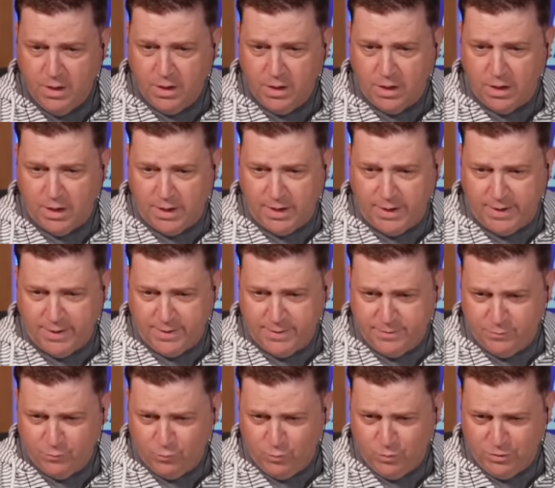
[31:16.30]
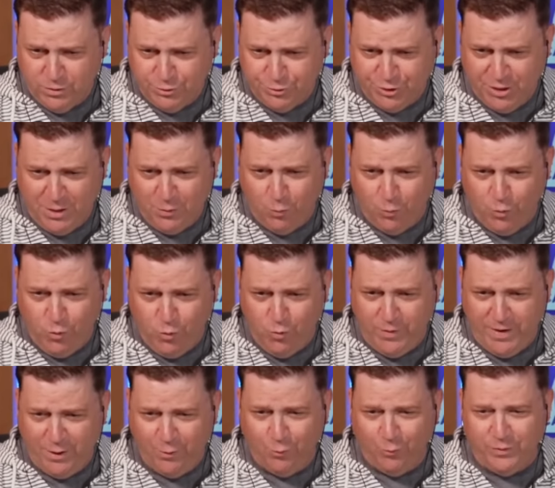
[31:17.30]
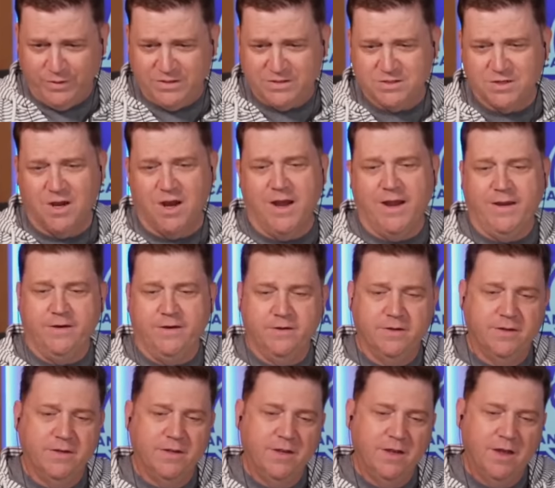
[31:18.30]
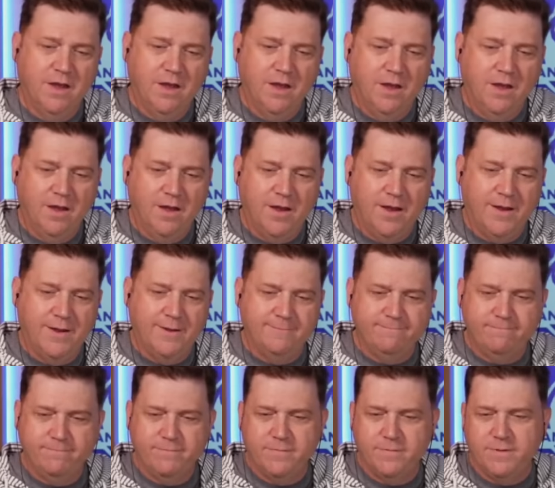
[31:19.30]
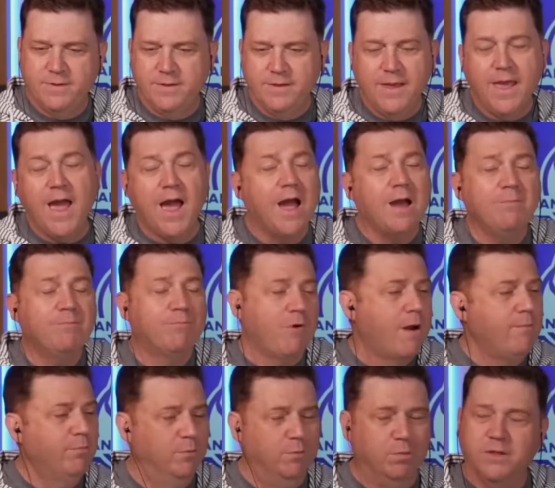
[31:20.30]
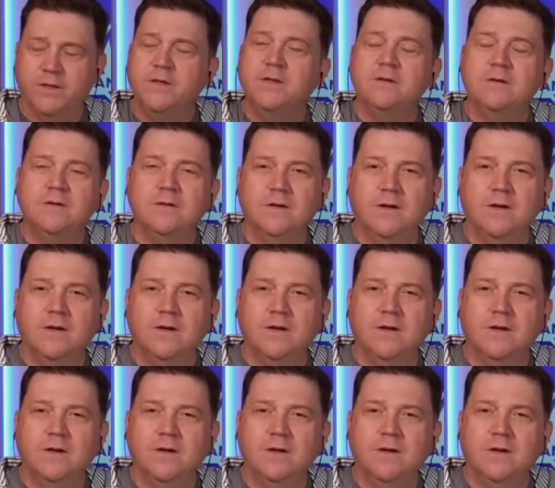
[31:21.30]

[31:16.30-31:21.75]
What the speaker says: Will Jet Wu get re-signed? Yeah, probably.